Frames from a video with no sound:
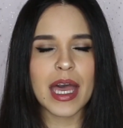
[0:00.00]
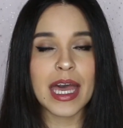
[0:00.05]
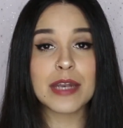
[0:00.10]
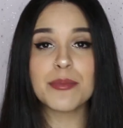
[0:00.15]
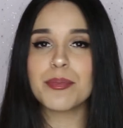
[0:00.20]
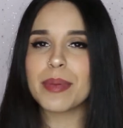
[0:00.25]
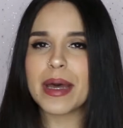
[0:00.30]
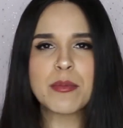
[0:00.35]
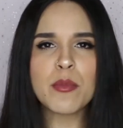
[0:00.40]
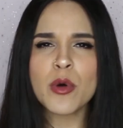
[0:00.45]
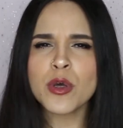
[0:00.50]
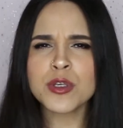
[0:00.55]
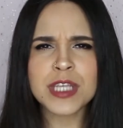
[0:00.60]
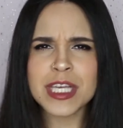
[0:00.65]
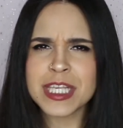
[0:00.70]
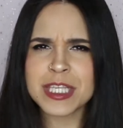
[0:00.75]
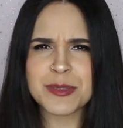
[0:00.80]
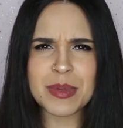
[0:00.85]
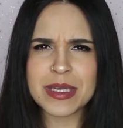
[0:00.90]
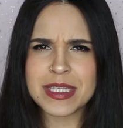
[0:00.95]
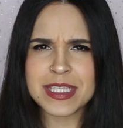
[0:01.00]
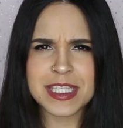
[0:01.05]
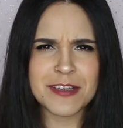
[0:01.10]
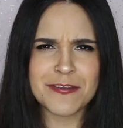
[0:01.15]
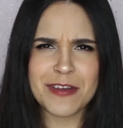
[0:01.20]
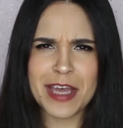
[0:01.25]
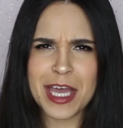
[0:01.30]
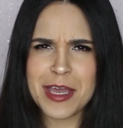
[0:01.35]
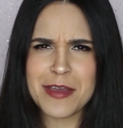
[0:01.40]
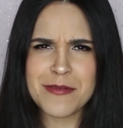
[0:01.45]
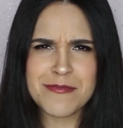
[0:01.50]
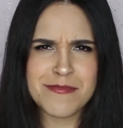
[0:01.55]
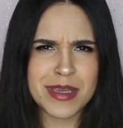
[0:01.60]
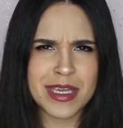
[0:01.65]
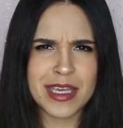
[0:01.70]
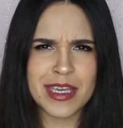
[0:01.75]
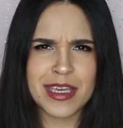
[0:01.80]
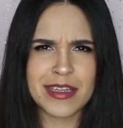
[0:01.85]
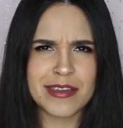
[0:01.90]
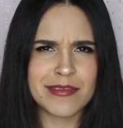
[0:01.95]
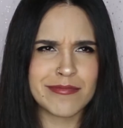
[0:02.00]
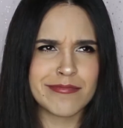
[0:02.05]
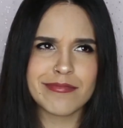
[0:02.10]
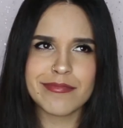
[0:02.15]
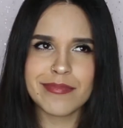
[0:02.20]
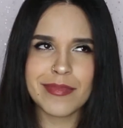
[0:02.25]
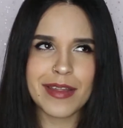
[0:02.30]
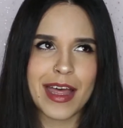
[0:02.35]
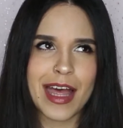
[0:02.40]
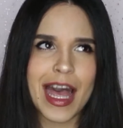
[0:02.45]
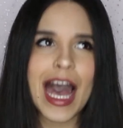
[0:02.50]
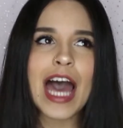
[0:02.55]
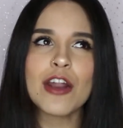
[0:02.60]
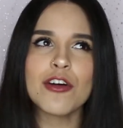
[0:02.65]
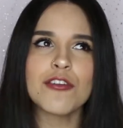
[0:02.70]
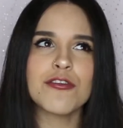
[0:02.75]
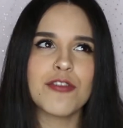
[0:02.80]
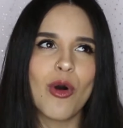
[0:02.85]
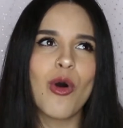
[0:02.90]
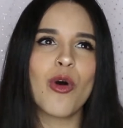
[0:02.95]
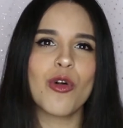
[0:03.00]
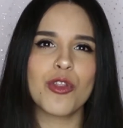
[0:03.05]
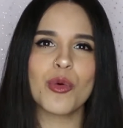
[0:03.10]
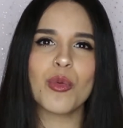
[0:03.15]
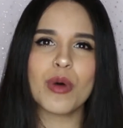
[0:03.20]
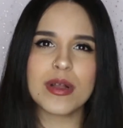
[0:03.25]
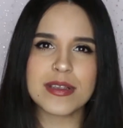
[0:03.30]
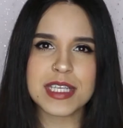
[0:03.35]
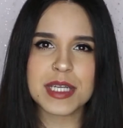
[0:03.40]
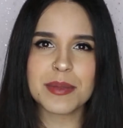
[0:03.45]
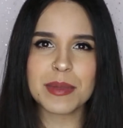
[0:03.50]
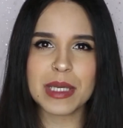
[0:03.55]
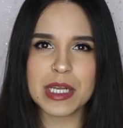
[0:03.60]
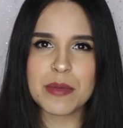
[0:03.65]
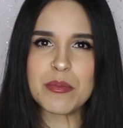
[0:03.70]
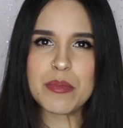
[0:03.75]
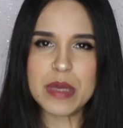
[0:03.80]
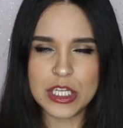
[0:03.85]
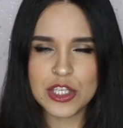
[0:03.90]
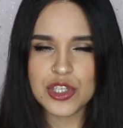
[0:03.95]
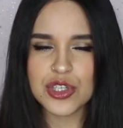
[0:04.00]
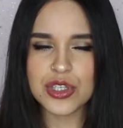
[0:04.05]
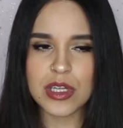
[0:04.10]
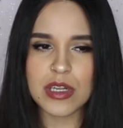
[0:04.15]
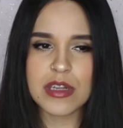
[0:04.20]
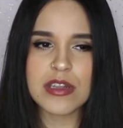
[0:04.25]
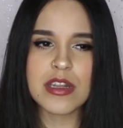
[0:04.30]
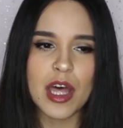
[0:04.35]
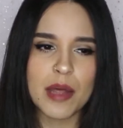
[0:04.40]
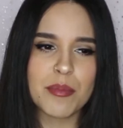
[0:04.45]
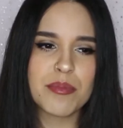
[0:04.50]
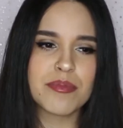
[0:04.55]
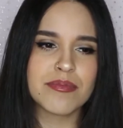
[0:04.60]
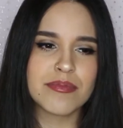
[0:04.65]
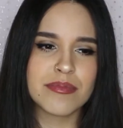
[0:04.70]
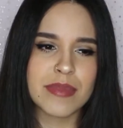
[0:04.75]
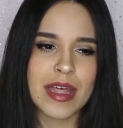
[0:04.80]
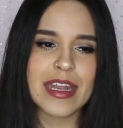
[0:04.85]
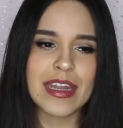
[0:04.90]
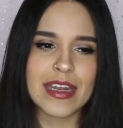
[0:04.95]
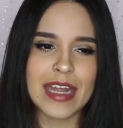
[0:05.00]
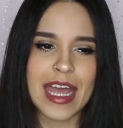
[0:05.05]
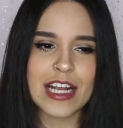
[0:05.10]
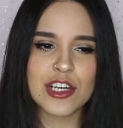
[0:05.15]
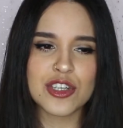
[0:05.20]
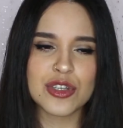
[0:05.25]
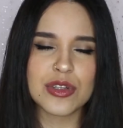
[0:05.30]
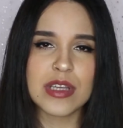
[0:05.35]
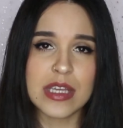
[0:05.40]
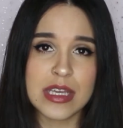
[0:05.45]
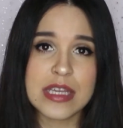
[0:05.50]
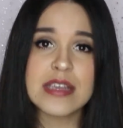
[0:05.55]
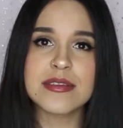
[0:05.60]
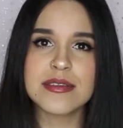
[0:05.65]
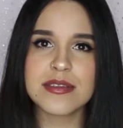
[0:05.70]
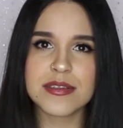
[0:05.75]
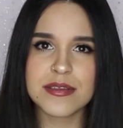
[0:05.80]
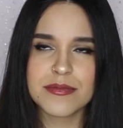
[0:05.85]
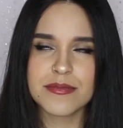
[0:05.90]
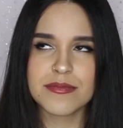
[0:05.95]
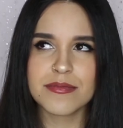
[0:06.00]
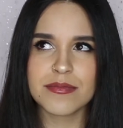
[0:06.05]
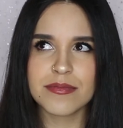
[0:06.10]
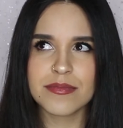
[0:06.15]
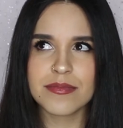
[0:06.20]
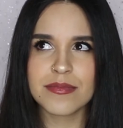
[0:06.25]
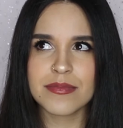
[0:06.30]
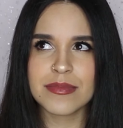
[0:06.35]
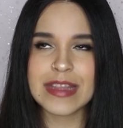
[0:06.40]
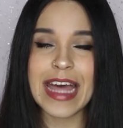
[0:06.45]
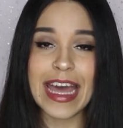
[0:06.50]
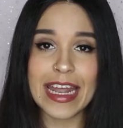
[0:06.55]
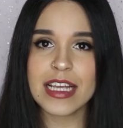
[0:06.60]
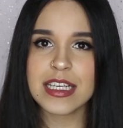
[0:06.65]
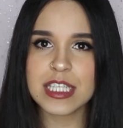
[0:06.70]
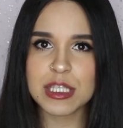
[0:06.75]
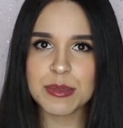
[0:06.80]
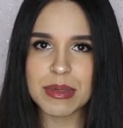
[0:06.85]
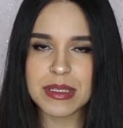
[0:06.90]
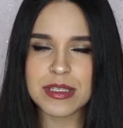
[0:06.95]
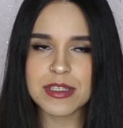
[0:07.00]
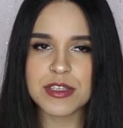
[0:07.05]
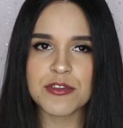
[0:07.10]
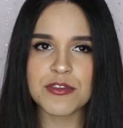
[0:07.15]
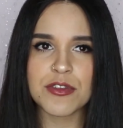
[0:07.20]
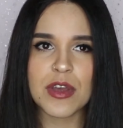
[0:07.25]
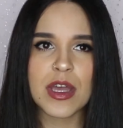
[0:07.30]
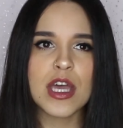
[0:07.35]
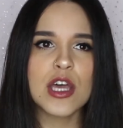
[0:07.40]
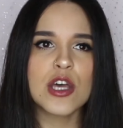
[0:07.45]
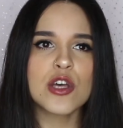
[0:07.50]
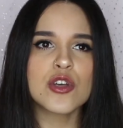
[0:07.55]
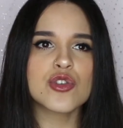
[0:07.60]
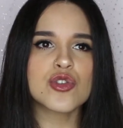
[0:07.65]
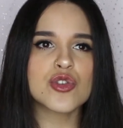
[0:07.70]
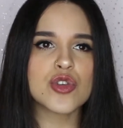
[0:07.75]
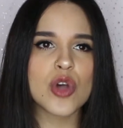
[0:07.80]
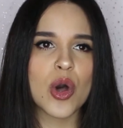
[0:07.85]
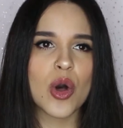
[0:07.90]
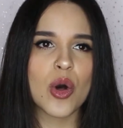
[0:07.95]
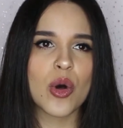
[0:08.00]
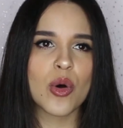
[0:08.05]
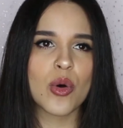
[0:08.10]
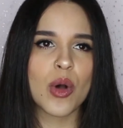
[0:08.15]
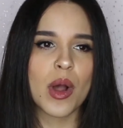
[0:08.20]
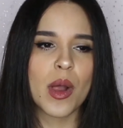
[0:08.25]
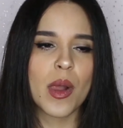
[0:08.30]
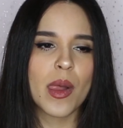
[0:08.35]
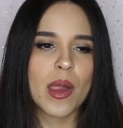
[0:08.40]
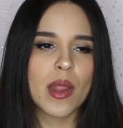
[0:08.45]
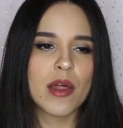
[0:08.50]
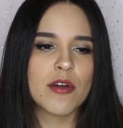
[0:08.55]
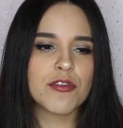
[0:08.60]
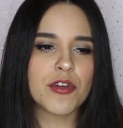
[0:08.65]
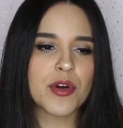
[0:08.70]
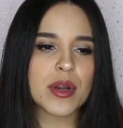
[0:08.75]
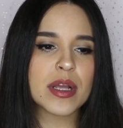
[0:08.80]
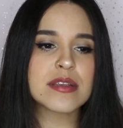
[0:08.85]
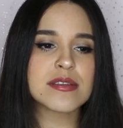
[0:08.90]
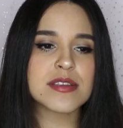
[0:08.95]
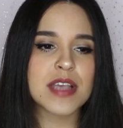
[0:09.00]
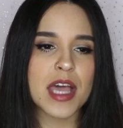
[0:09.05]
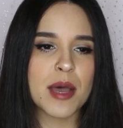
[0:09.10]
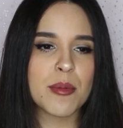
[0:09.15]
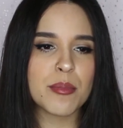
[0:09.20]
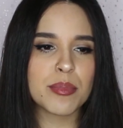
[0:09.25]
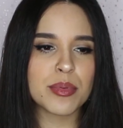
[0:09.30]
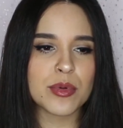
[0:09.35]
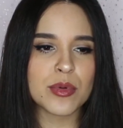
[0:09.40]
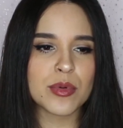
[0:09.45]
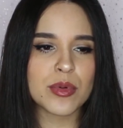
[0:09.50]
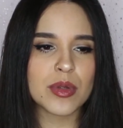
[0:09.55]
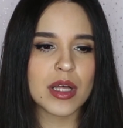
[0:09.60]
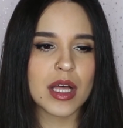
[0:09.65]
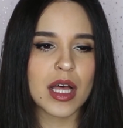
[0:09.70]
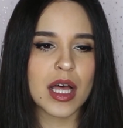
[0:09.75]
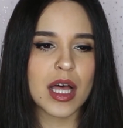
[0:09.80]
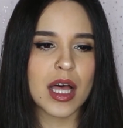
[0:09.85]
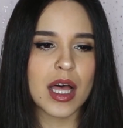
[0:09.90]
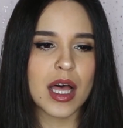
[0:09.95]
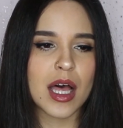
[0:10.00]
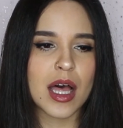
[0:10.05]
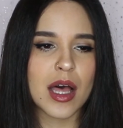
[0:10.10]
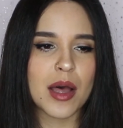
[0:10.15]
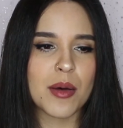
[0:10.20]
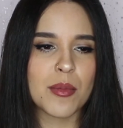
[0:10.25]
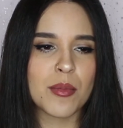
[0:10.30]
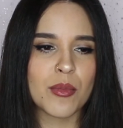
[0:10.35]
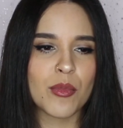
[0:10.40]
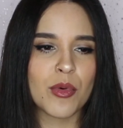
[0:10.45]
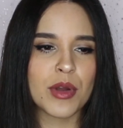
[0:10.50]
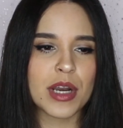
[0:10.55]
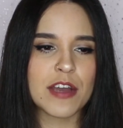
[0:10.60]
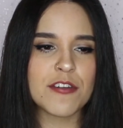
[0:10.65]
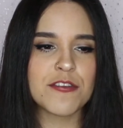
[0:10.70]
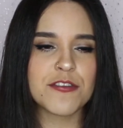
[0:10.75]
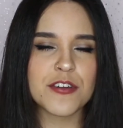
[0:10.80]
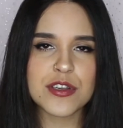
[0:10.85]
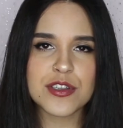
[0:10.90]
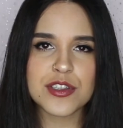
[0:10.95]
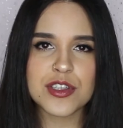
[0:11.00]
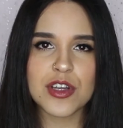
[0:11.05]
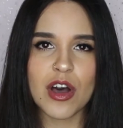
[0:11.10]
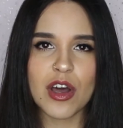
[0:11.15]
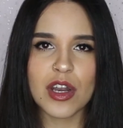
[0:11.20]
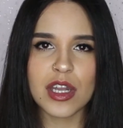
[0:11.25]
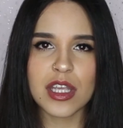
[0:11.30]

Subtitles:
by most expensive, I mean out of all the ones that I'm gonna mention, not that it actually is that expensive. So for example, when I first got